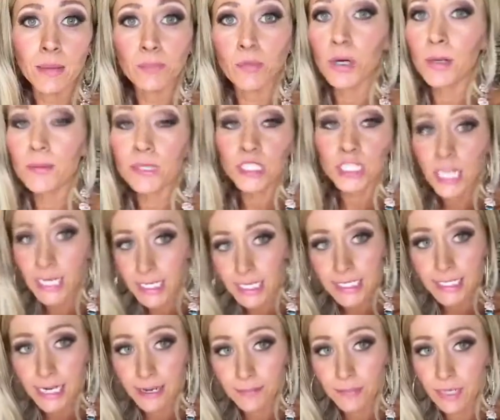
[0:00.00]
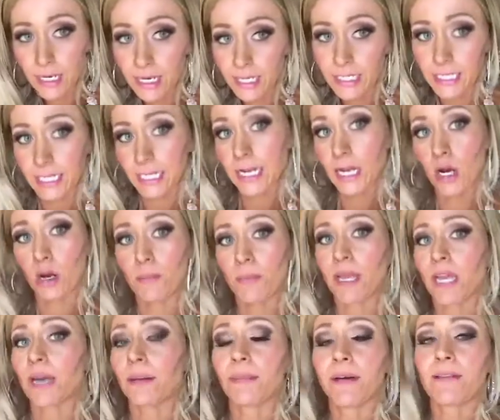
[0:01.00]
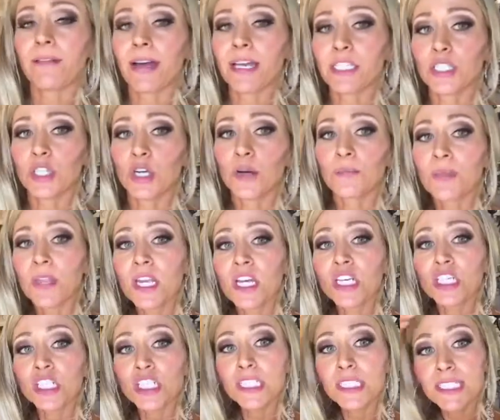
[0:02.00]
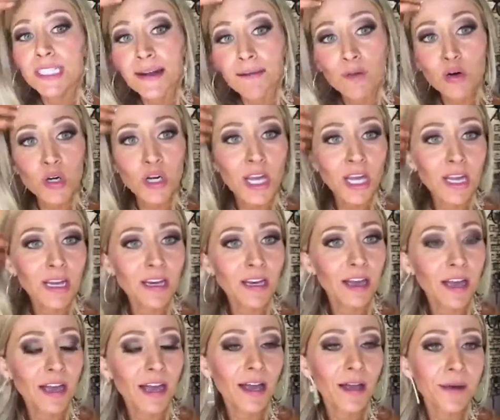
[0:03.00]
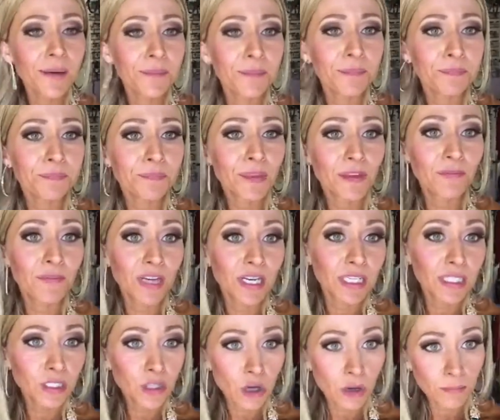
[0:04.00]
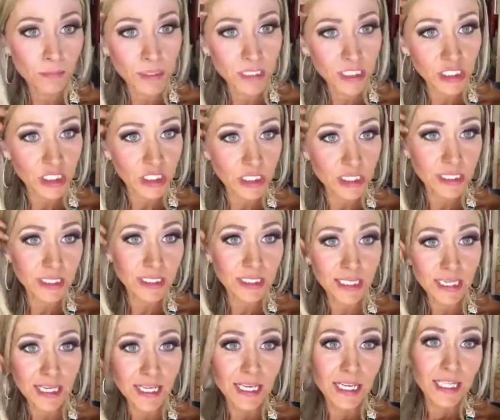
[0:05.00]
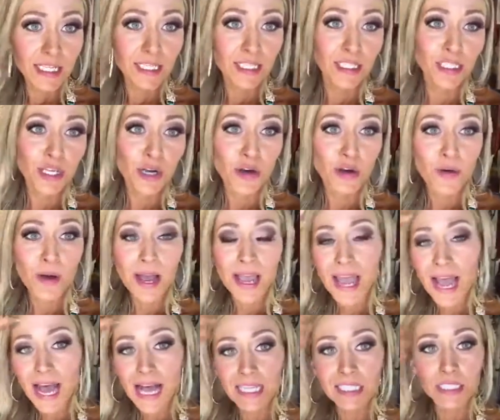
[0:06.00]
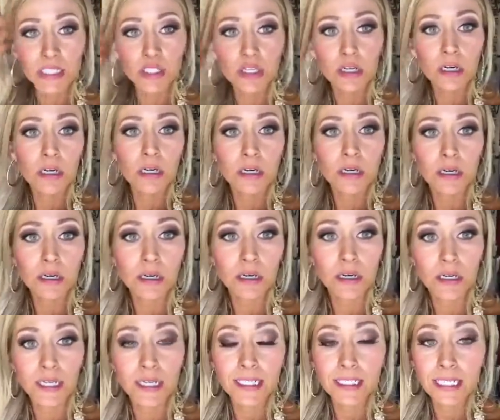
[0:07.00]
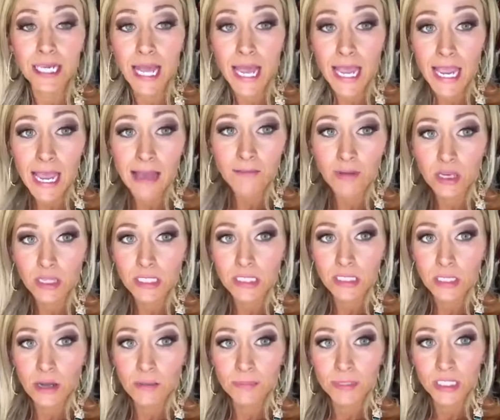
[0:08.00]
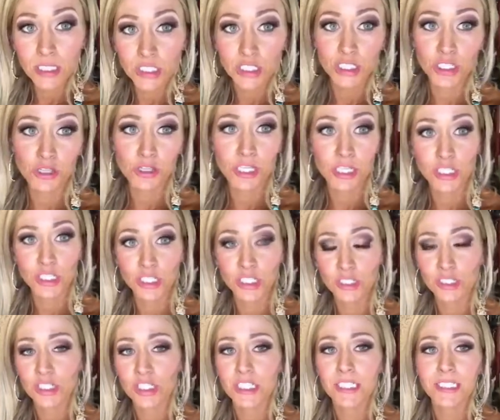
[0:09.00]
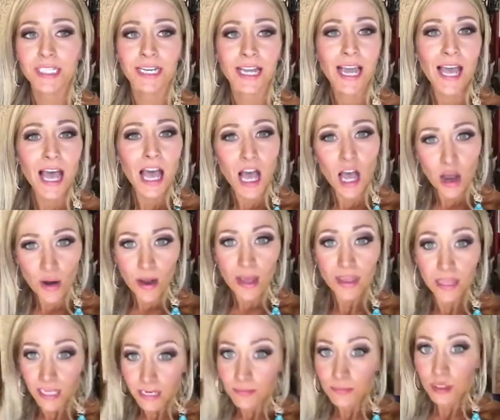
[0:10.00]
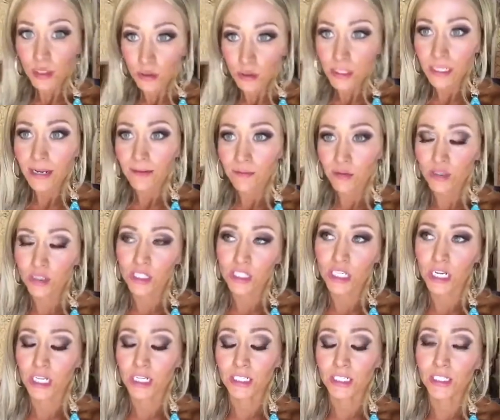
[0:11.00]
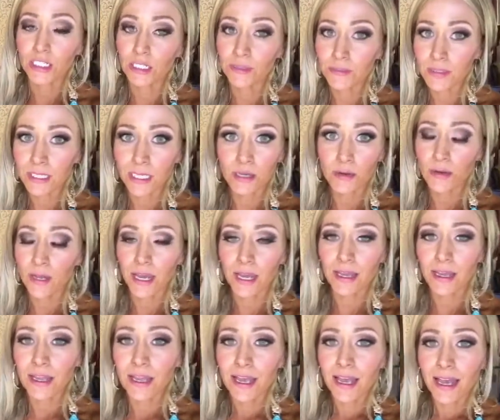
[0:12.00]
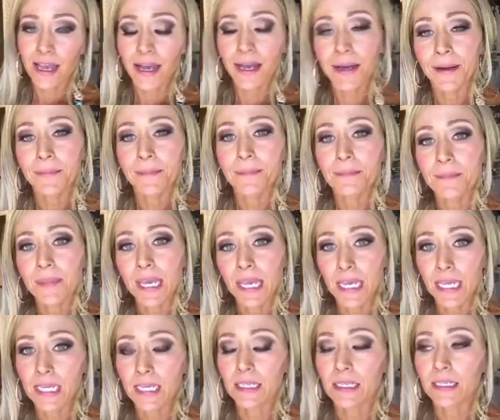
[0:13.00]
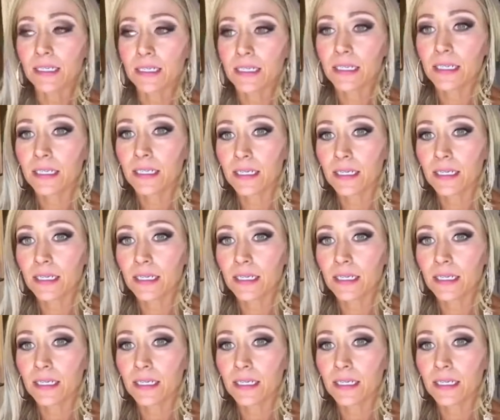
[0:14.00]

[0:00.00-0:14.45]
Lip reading: pretty much any time that I needed hair and makeup, I've asked her. She's never done fitness competitions, so I asked her, and I said, "Hey, I've got this competition. Do you think she could do it?" She said, "Oh, I think I'm totally up for the challenge." And I was like, "Okay." And